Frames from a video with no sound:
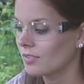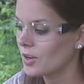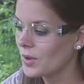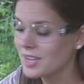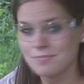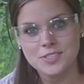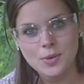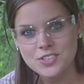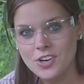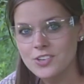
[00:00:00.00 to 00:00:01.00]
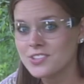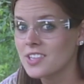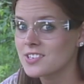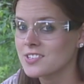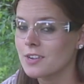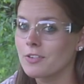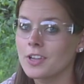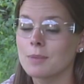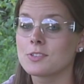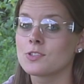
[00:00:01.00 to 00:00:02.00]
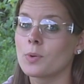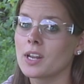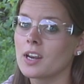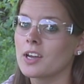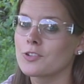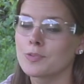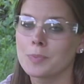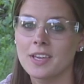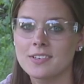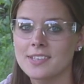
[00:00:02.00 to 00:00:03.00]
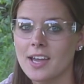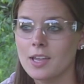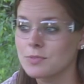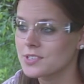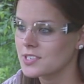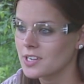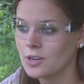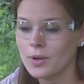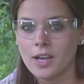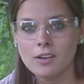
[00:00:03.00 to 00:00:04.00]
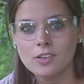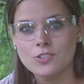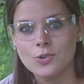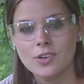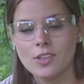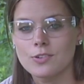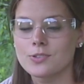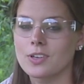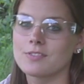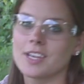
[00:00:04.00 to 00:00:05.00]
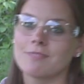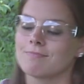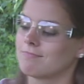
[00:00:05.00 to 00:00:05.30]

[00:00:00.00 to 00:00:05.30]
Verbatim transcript: Okay, so I charged the Discovery up to twenty-nine hundred P S I. I'm just gonna go ahead and shoot another string of ten.